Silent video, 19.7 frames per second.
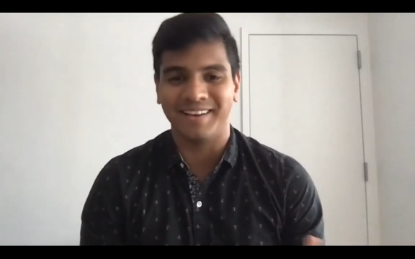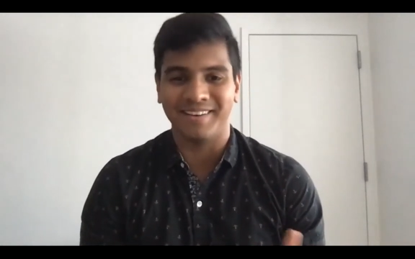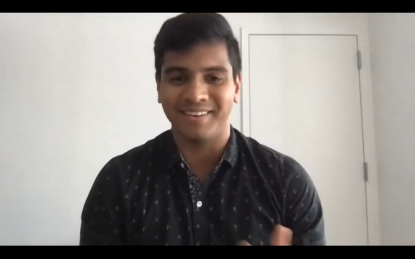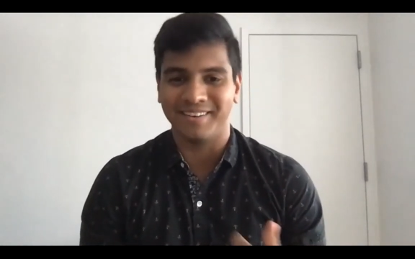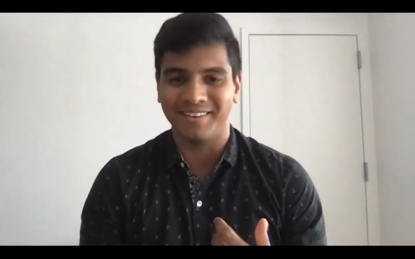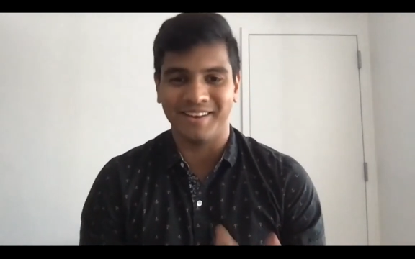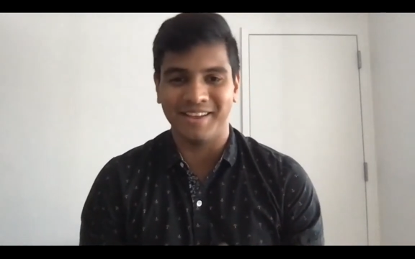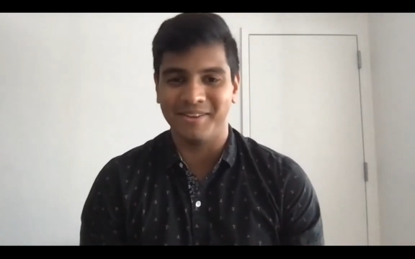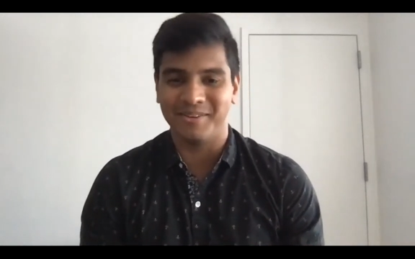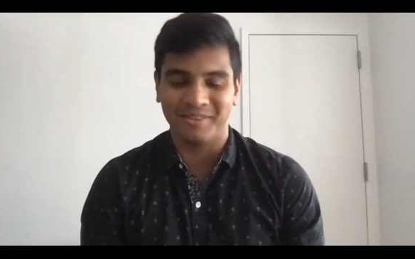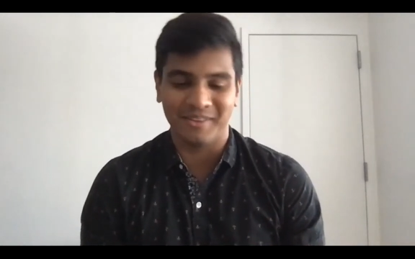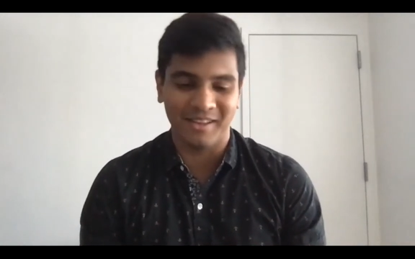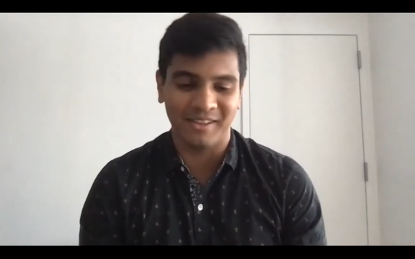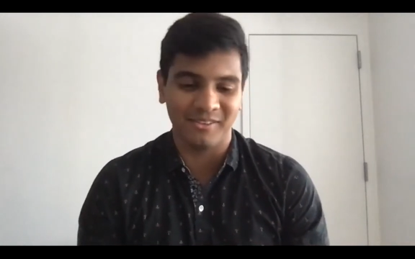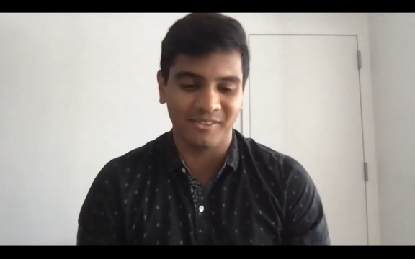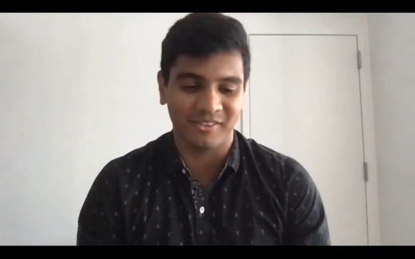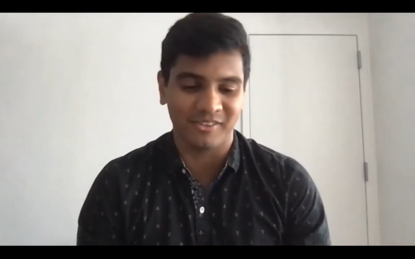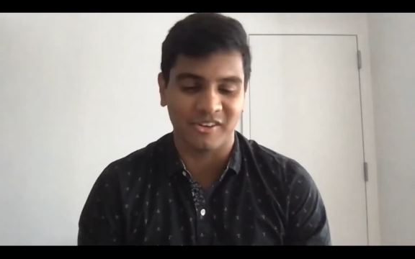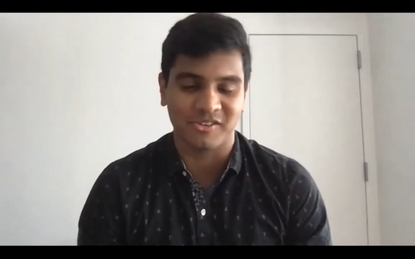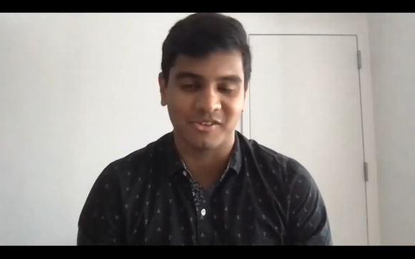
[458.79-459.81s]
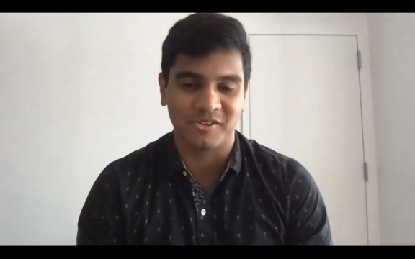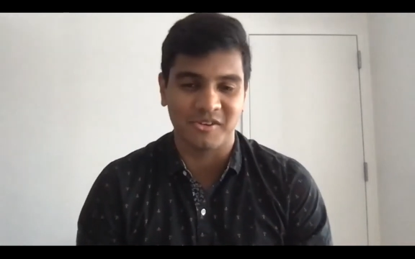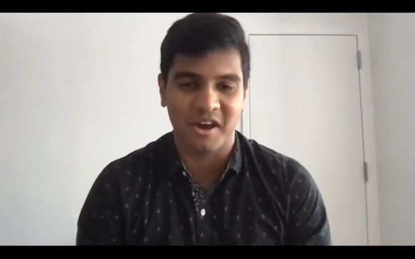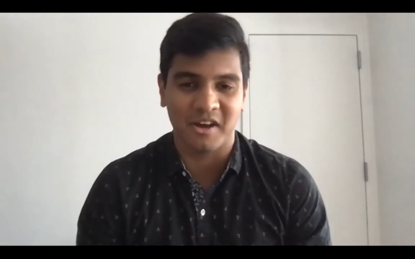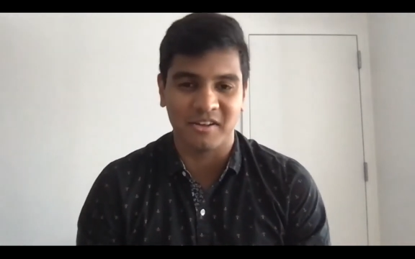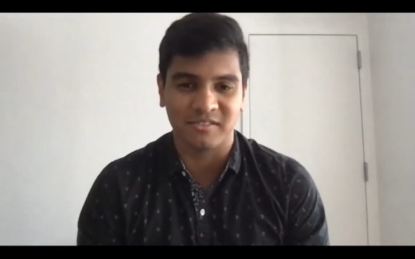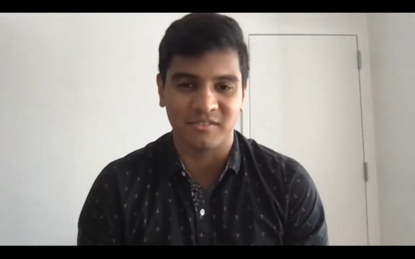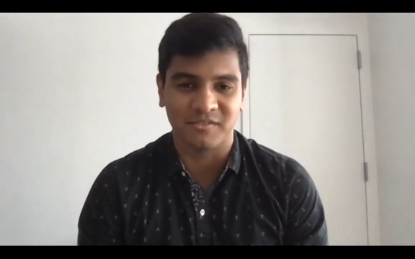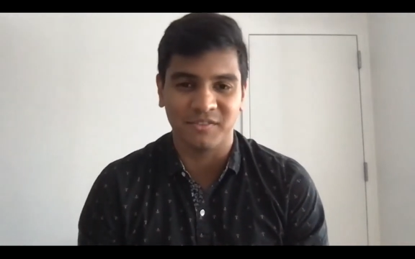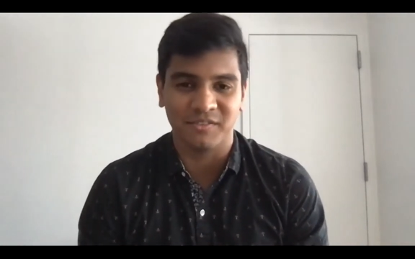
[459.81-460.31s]
And it's such an
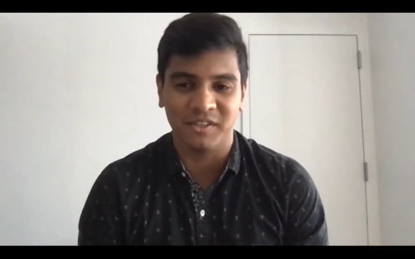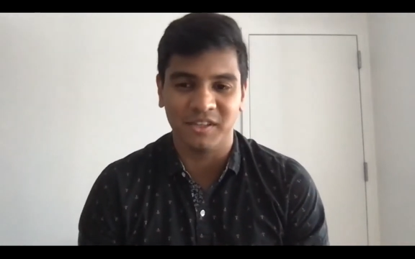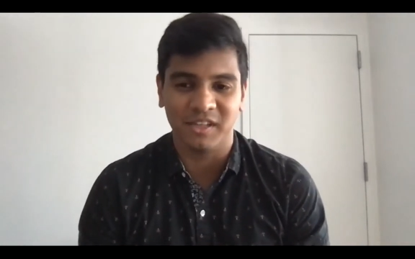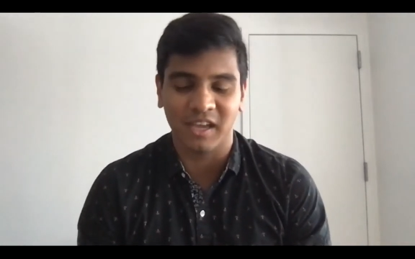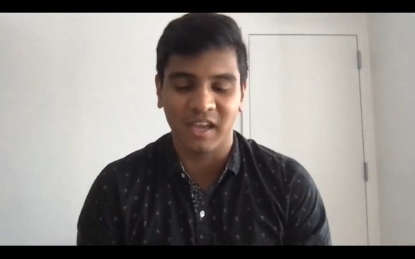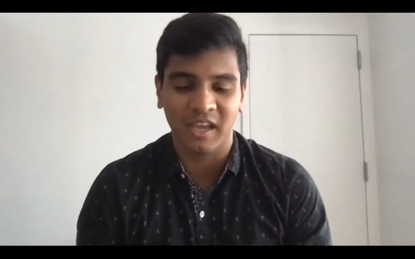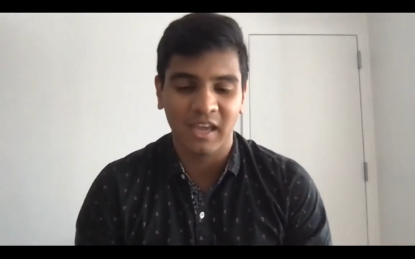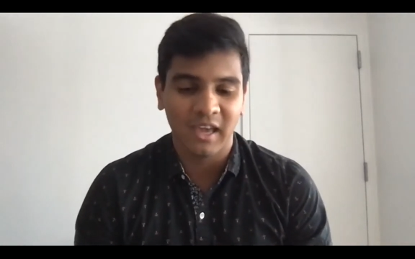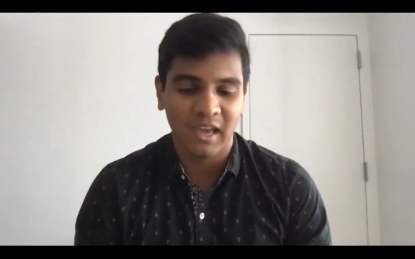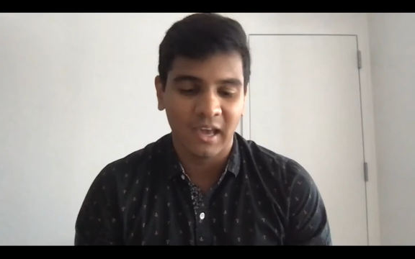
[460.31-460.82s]
awesome feeling.